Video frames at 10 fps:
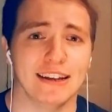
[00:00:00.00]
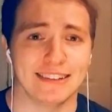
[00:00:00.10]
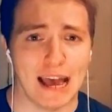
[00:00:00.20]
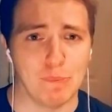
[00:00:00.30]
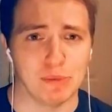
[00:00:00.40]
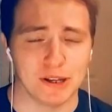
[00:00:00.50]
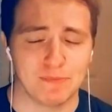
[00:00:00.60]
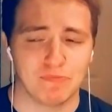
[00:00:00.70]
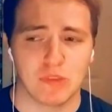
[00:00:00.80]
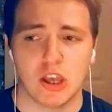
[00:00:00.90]
and amber.
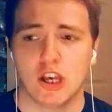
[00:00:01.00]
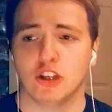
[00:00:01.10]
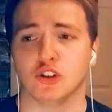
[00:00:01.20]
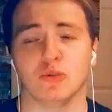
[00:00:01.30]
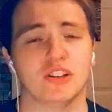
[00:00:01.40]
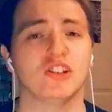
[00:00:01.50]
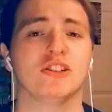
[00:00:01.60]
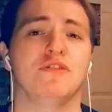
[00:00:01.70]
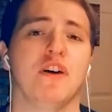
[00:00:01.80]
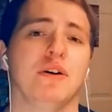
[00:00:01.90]
So this
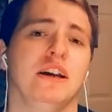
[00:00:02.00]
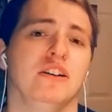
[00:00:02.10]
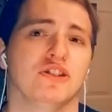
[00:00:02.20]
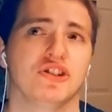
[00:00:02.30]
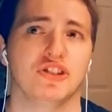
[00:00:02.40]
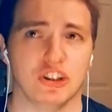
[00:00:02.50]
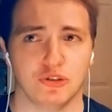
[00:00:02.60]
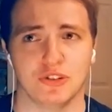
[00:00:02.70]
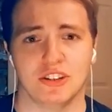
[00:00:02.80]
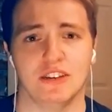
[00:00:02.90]
is a very
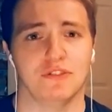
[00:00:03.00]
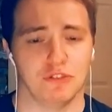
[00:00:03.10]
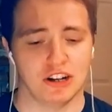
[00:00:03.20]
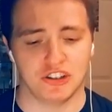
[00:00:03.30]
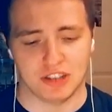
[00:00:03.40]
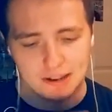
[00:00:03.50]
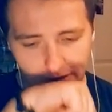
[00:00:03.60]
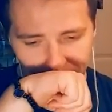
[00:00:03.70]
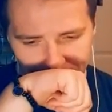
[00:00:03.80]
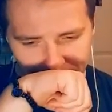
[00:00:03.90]
citrusy, fresh
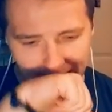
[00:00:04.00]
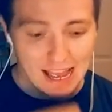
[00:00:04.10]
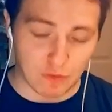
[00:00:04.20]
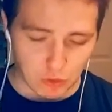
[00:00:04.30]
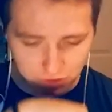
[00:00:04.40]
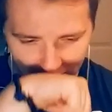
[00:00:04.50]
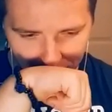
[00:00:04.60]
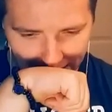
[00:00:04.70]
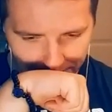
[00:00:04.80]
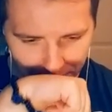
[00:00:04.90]
scent. I have already
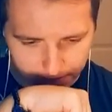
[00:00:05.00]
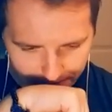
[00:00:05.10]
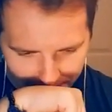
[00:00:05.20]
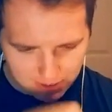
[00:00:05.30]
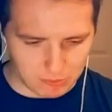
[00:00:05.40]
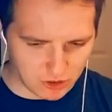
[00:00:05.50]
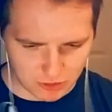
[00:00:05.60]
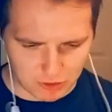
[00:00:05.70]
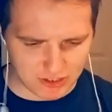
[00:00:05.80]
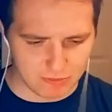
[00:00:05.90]
sprayed it, but I'm going
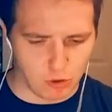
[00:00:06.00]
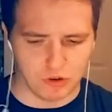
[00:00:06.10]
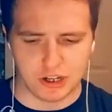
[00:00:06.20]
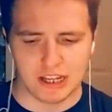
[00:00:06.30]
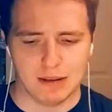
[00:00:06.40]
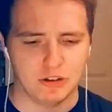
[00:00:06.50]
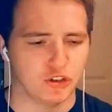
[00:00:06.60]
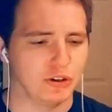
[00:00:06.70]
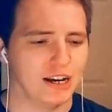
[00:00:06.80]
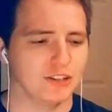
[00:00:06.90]
to spray some more on here. Let me
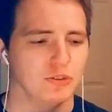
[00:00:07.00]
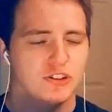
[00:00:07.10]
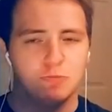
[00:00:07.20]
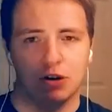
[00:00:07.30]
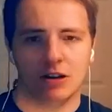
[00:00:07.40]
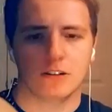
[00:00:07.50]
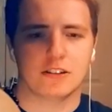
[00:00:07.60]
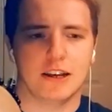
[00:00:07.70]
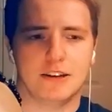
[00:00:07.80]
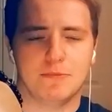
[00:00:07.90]
show you guys what the spray
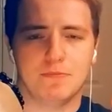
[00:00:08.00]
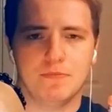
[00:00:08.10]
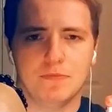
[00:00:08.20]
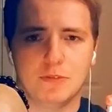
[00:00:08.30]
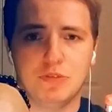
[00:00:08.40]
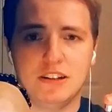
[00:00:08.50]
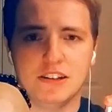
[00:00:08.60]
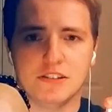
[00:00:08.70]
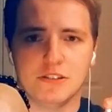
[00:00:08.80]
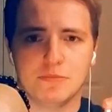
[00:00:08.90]
looks like. It's pretty
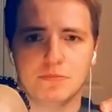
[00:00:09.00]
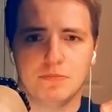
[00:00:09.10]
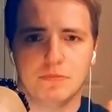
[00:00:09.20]
decent.